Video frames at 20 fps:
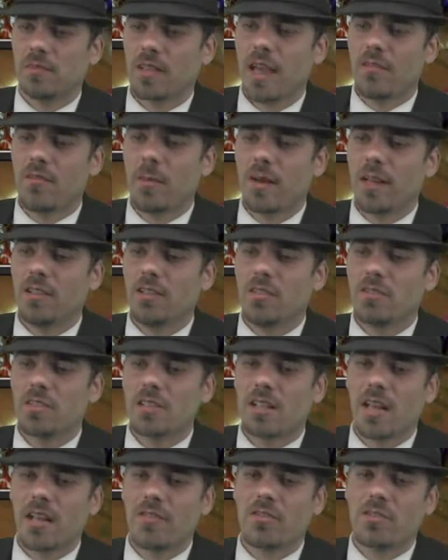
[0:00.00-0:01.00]
Everybody loses
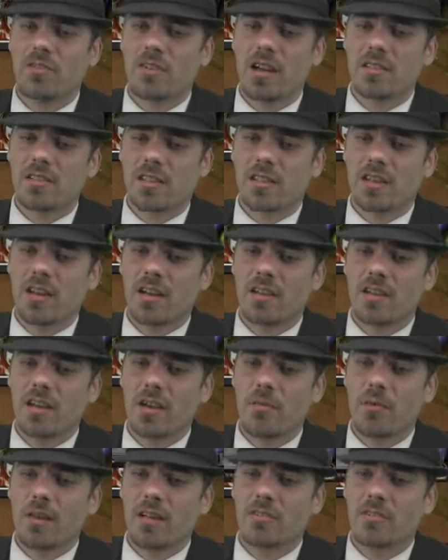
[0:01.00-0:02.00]
a life and draws a card. All
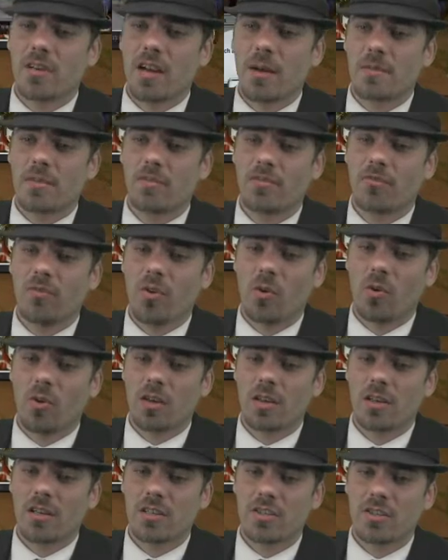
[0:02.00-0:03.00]
right, we're going to drop to
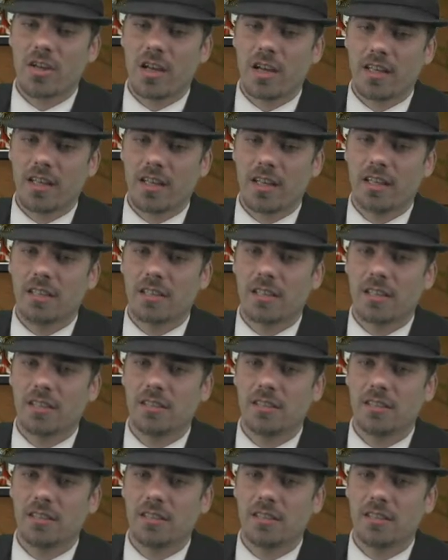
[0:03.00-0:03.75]
4. Check that.